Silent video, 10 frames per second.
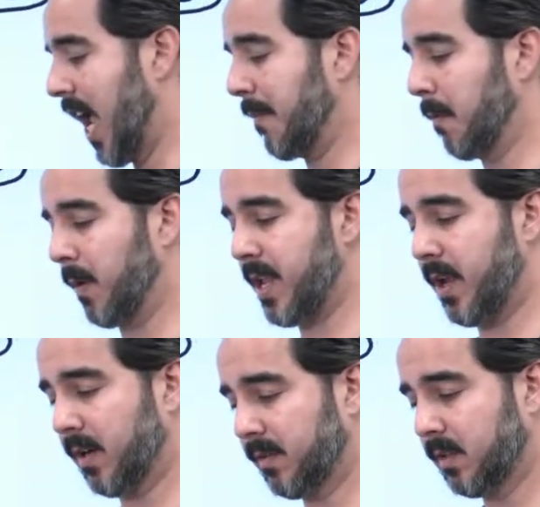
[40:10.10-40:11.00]
I have them over
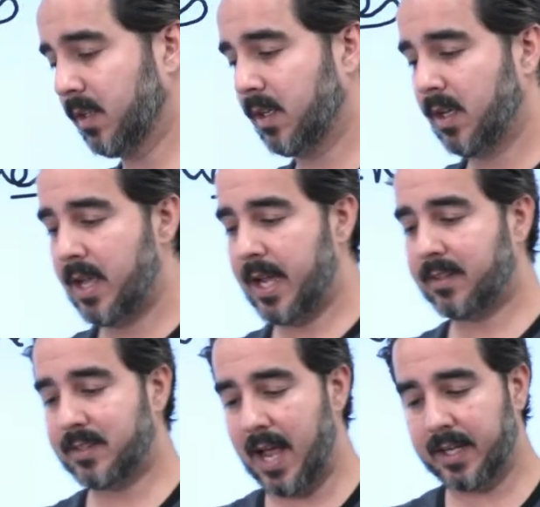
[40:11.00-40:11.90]
here.
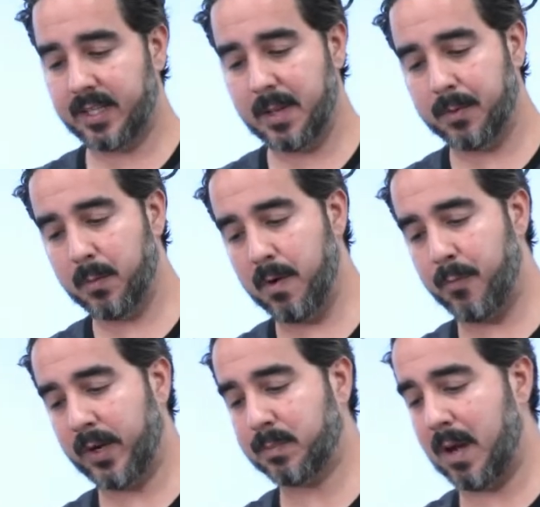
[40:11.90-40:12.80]
Exactly, let me
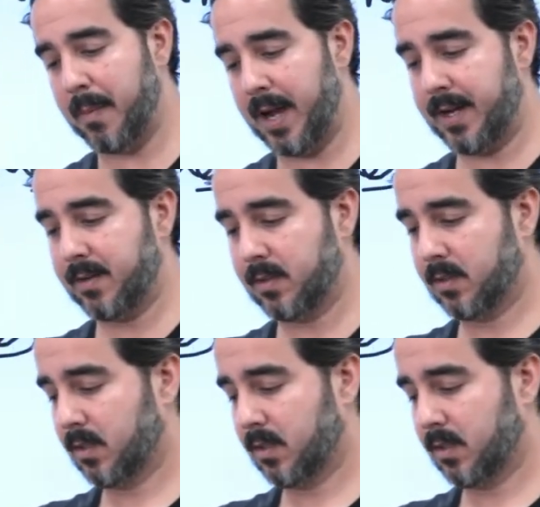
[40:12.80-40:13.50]
refresh my mind.